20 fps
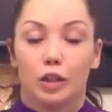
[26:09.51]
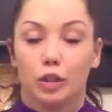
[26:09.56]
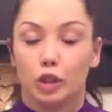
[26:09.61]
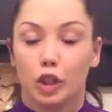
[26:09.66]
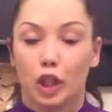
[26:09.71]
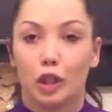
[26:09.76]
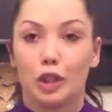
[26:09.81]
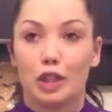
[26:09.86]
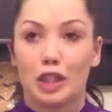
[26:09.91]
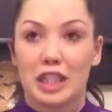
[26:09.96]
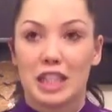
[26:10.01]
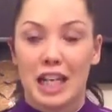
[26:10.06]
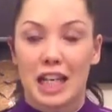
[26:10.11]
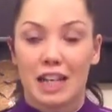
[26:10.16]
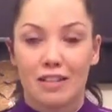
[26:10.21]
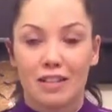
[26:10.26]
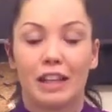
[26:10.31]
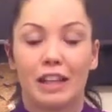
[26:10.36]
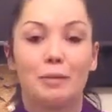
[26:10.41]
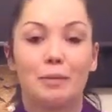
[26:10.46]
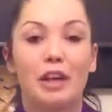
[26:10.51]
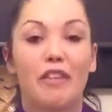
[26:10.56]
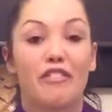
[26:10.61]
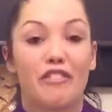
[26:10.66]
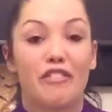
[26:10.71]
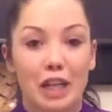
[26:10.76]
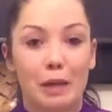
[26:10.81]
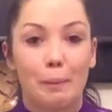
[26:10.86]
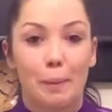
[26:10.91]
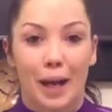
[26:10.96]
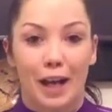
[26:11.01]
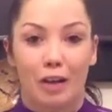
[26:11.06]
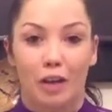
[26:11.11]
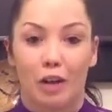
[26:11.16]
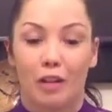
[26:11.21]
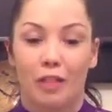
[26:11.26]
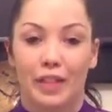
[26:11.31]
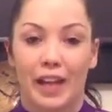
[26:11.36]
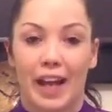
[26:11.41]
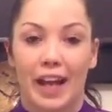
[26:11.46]
give me your feedback
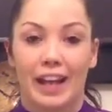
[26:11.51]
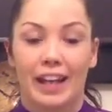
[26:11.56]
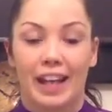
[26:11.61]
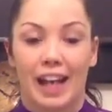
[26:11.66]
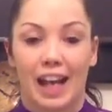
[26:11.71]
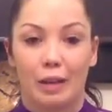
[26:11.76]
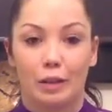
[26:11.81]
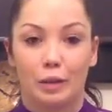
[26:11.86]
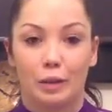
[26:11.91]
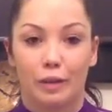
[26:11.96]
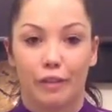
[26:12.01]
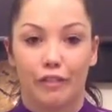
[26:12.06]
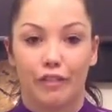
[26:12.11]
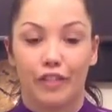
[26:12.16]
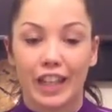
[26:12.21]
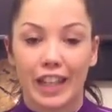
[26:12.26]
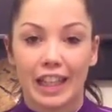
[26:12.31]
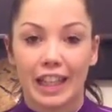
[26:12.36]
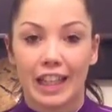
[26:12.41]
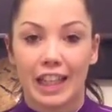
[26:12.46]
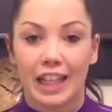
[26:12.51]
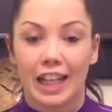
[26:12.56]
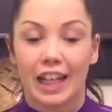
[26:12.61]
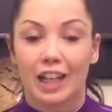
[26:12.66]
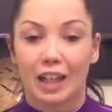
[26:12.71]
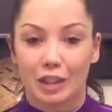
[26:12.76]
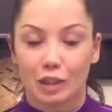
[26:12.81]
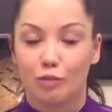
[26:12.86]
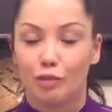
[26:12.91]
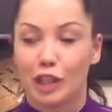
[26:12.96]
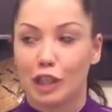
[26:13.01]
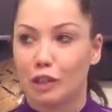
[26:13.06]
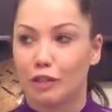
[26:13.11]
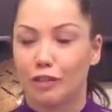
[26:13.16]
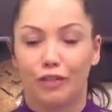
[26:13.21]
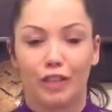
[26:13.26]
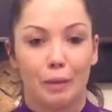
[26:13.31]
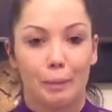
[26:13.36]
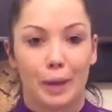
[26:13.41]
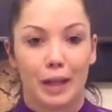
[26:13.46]
on that and how you were feeling. I had some really
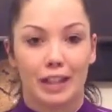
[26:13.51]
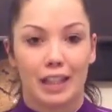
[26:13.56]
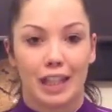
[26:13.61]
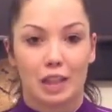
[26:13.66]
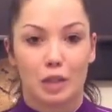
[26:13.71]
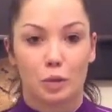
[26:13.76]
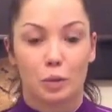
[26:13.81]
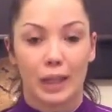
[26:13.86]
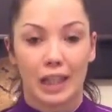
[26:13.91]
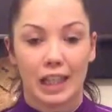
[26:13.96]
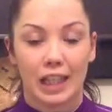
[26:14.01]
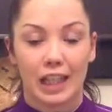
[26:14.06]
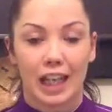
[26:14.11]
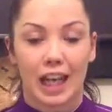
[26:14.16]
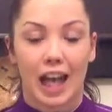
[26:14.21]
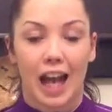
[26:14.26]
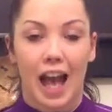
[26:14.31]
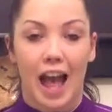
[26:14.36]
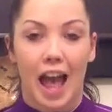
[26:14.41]
good feedback last week,